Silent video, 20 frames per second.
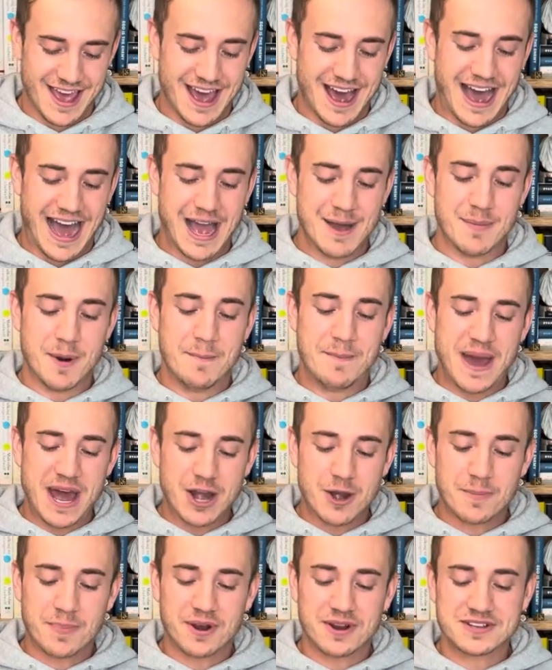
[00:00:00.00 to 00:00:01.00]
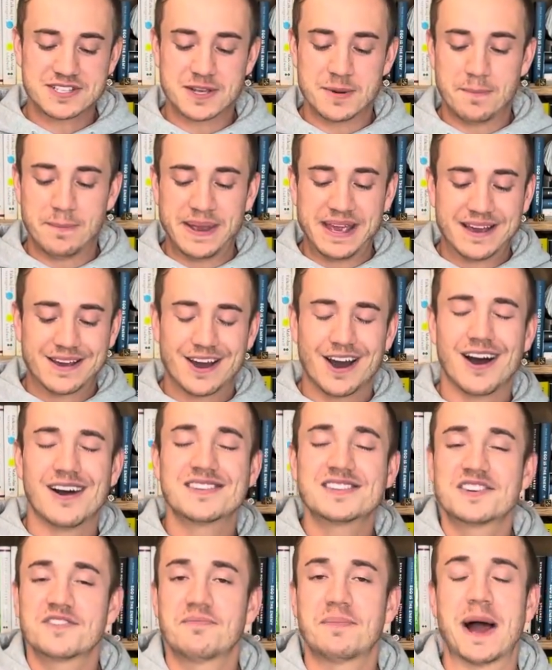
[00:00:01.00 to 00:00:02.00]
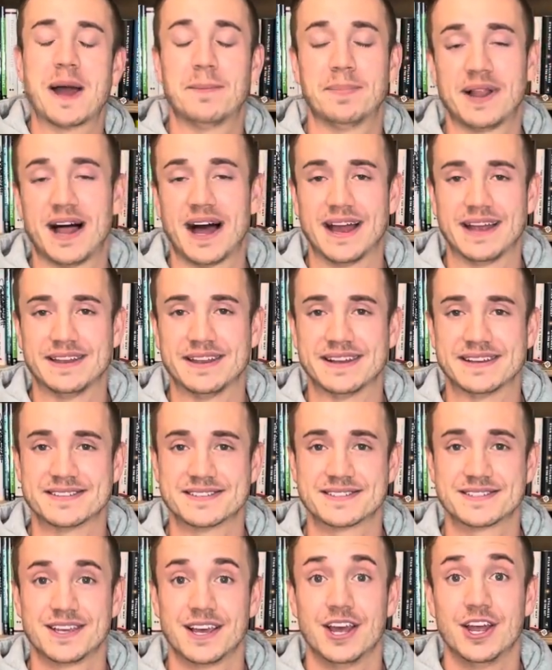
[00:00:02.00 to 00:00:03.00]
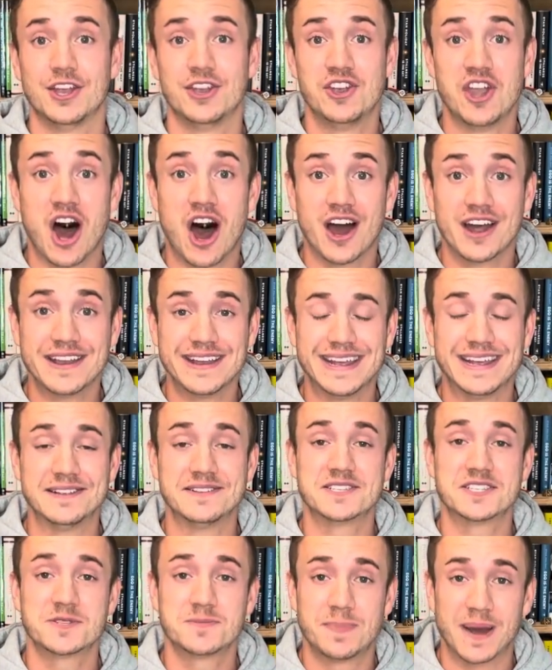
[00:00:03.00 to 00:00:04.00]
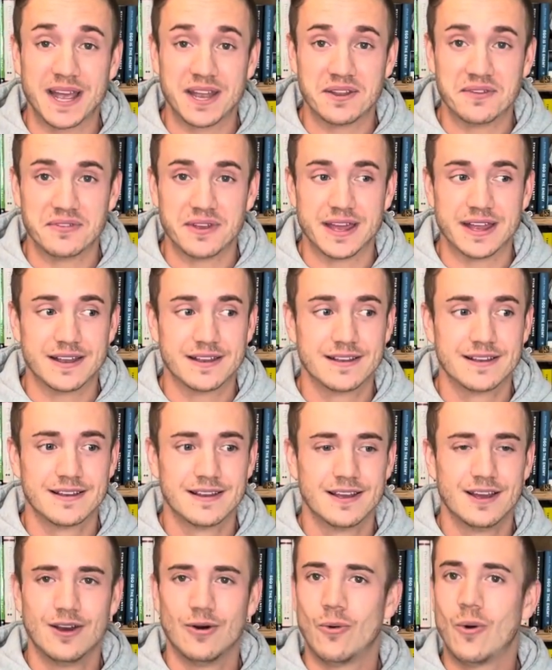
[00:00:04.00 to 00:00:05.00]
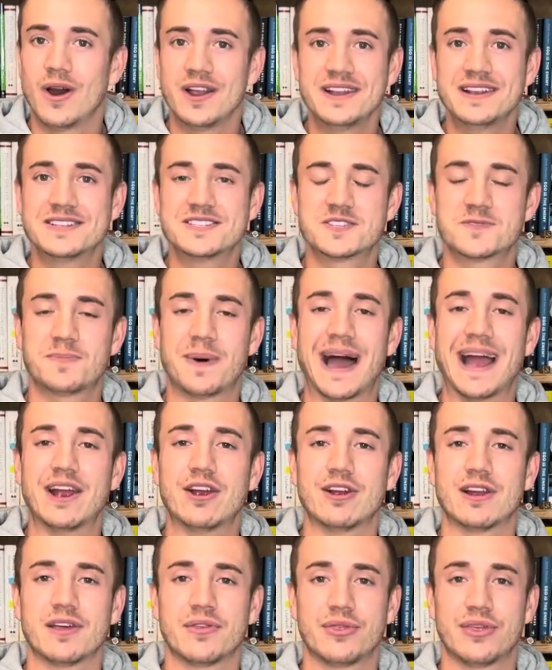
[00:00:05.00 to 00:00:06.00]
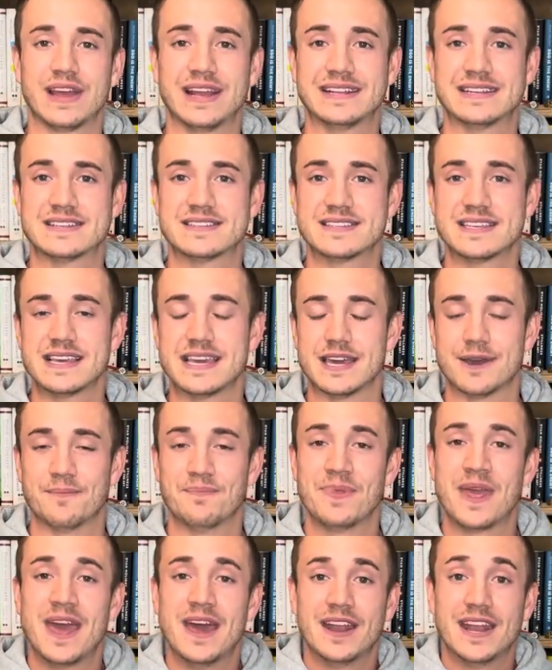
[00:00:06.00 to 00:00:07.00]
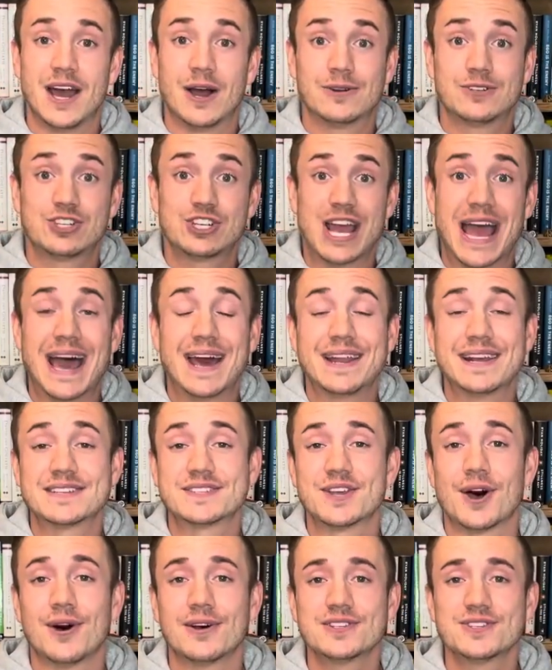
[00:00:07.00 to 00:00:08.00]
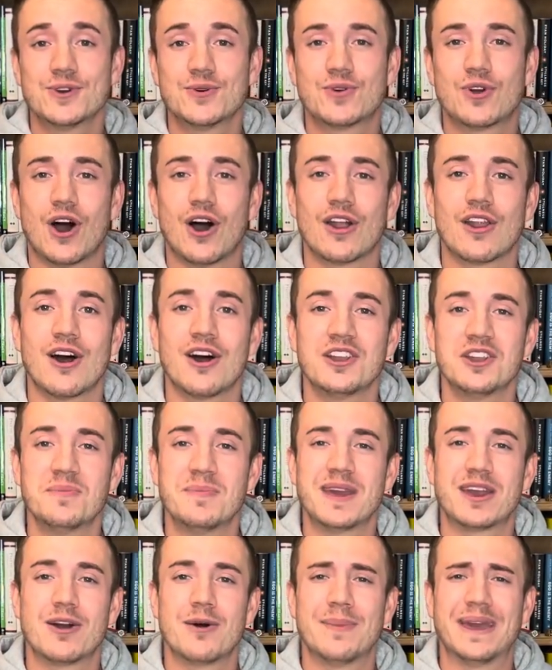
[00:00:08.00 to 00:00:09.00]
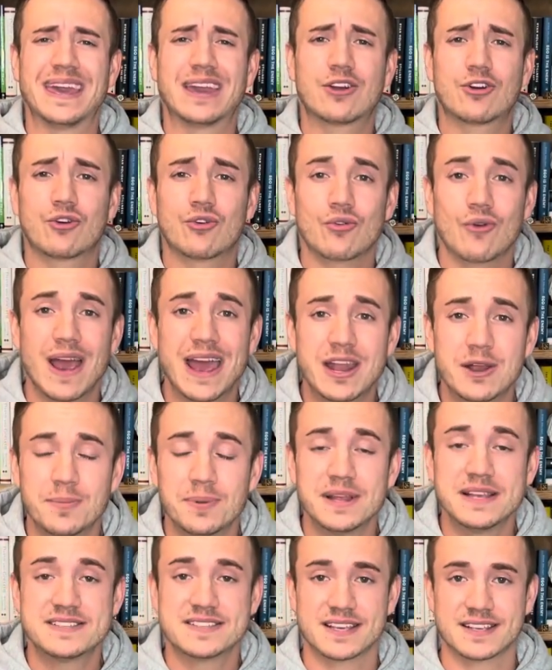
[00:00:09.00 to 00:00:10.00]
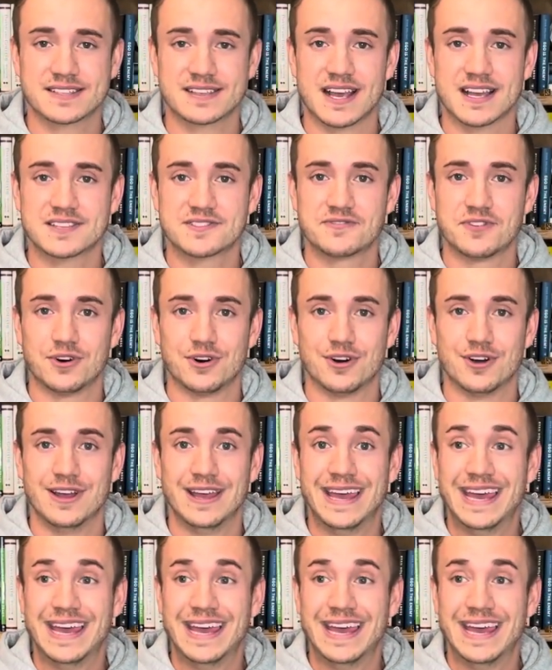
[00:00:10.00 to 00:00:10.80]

I'm a better person because of my blindness, not in spite of it." What an inspiring thing to see. Now, Chad has also gone on to become incredibly successful